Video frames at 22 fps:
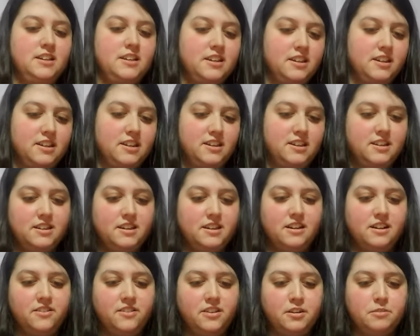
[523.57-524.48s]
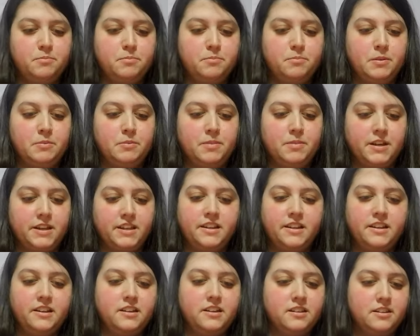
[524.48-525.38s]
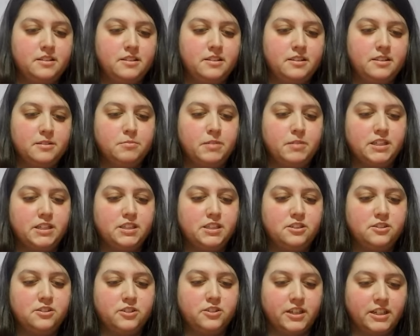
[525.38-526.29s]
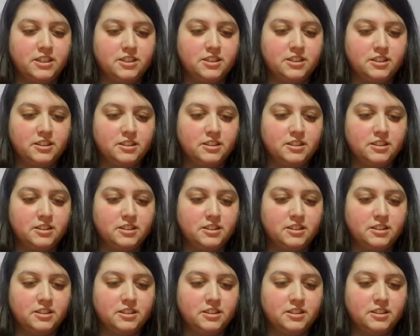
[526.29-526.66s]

I want to be petted by strangers."